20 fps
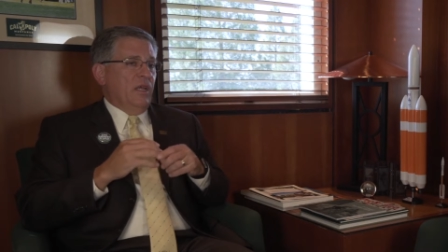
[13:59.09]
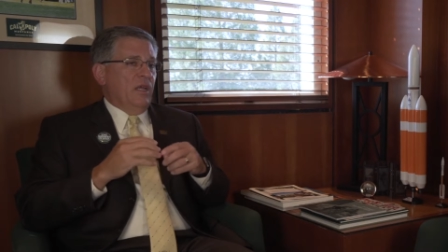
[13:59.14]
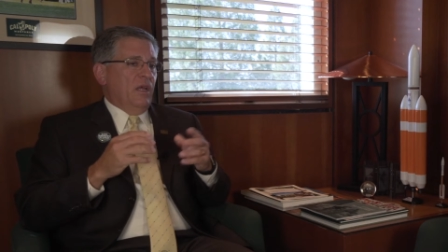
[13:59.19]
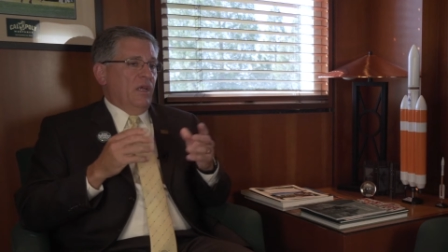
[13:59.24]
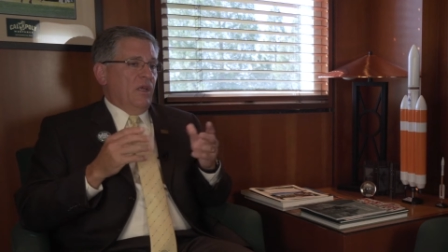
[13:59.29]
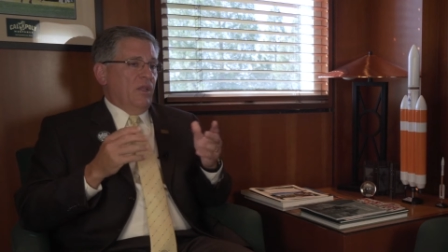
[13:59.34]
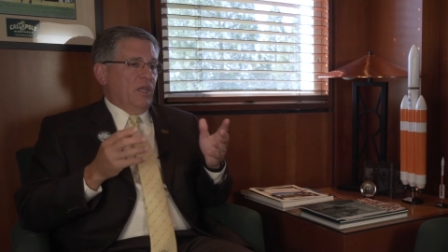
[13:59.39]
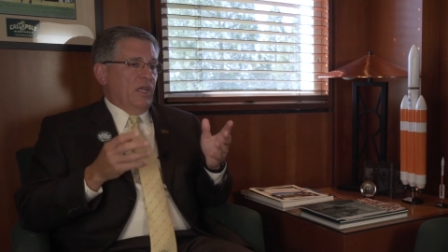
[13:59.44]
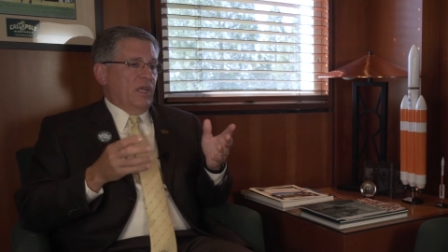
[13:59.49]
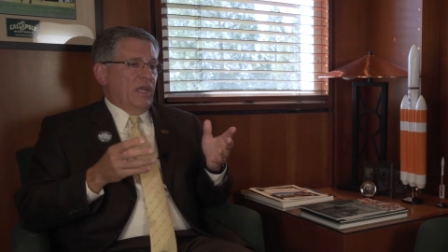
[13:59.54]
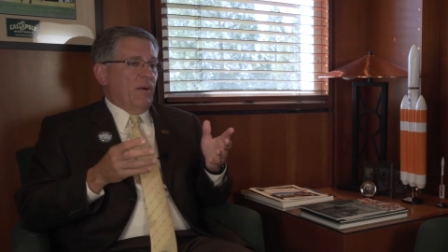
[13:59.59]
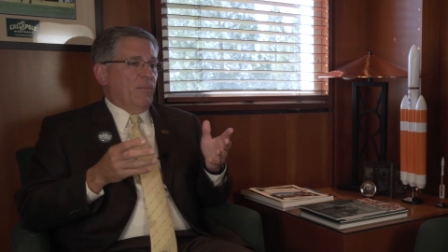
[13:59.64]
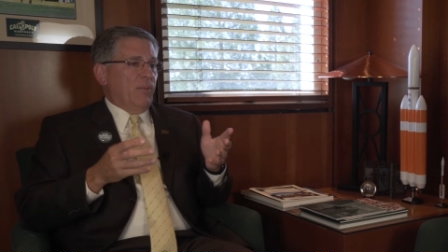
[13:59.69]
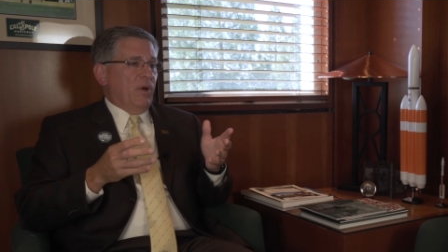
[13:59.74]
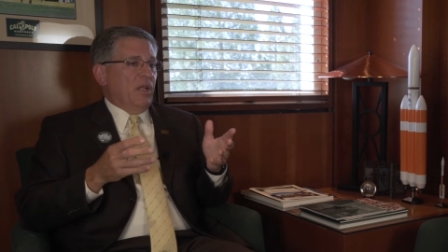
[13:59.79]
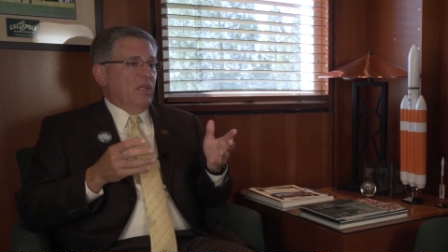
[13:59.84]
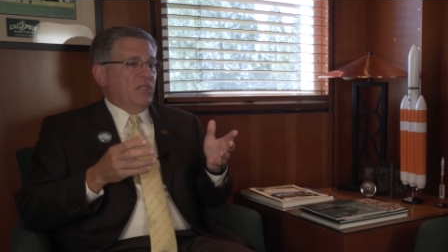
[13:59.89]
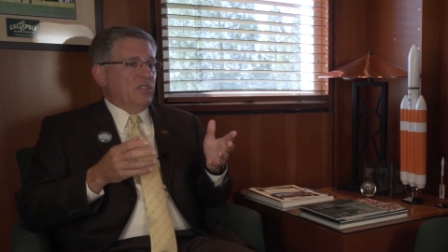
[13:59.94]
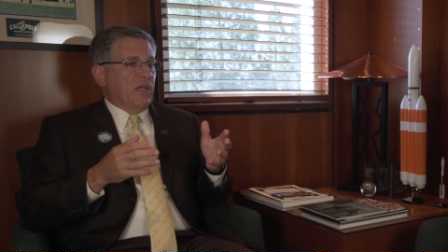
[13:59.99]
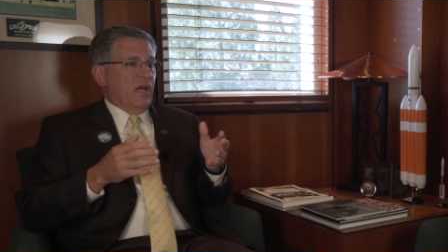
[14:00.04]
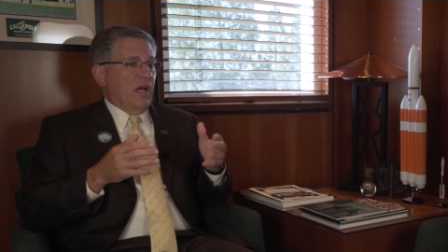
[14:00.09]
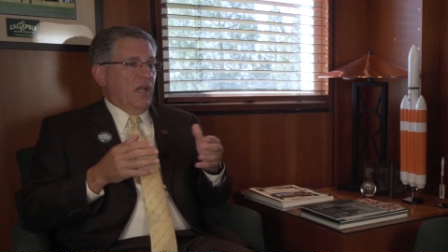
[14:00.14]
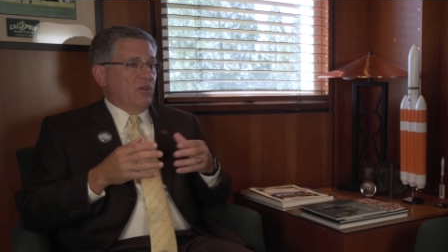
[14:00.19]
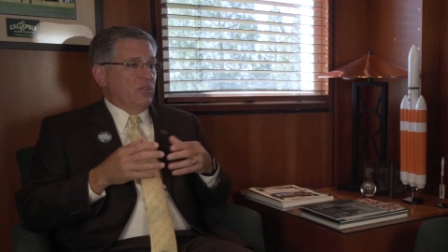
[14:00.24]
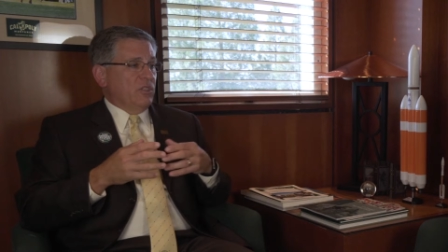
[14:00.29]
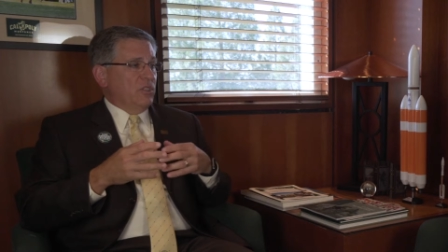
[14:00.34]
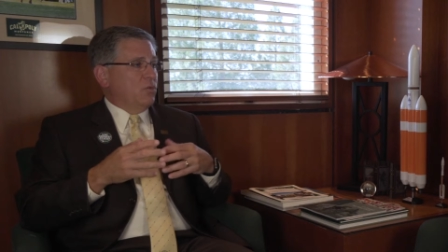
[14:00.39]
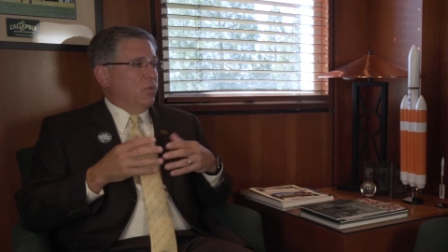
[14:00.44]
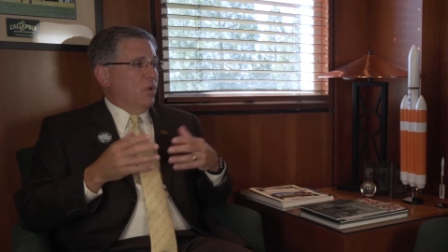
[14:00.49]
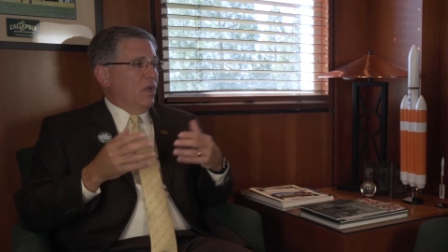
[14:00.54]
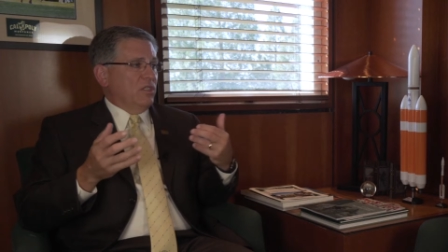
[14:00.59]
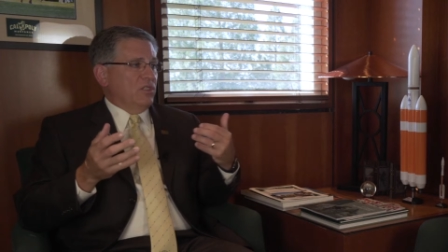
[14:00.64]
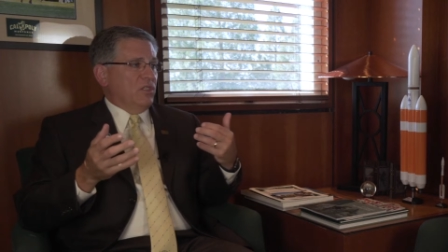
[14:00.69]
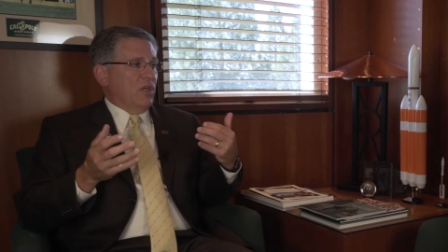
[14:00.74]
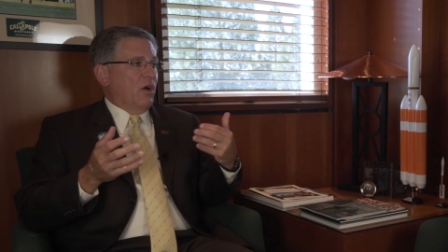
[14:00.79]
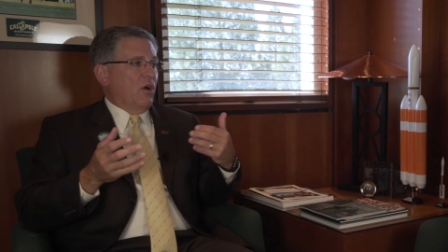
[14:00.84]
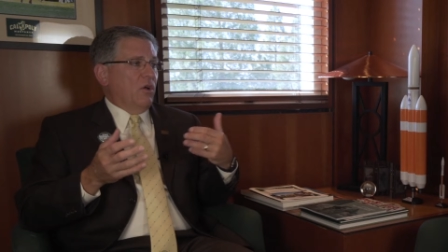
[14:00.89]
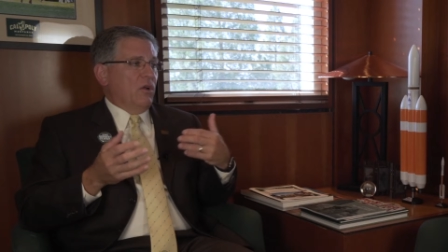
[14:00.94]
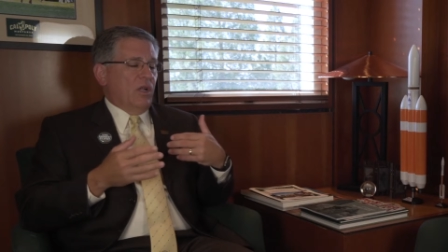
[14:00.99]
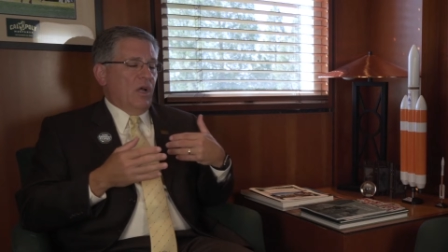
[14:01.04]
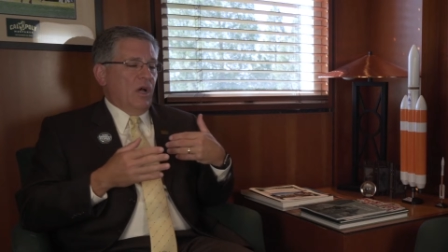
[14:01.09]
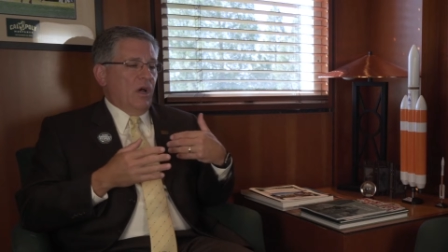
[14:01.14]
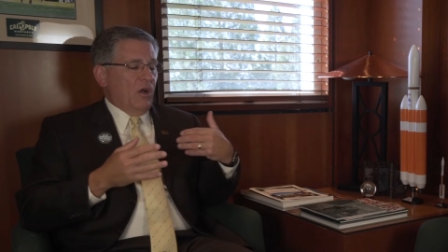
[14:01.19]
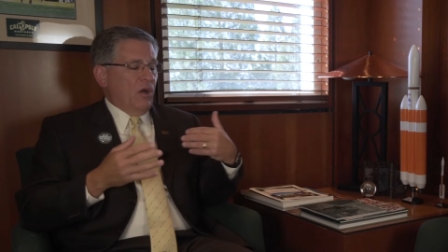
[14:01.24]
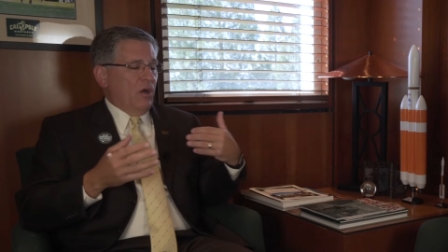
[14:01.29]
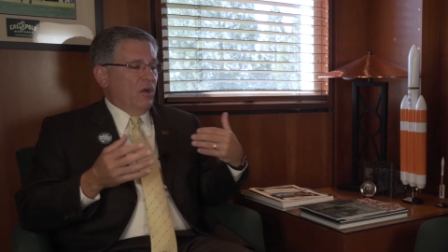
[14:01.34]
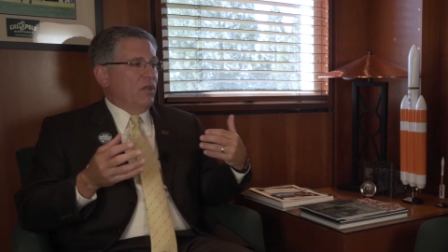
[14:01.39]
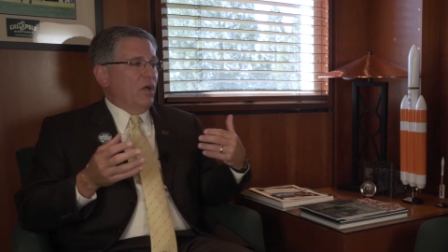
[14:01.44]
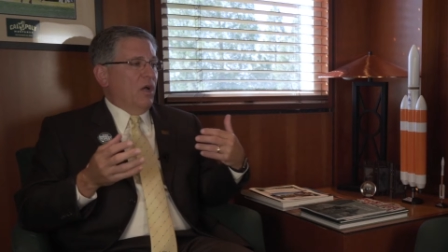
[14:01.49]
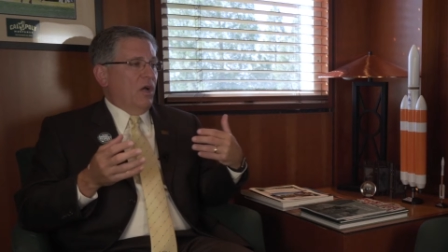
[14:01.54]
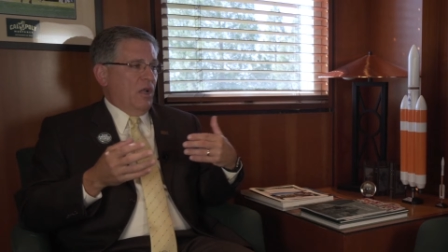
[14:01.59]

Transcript: Mm -hmm. The Cal Poly Scholars, as well as all, all, our,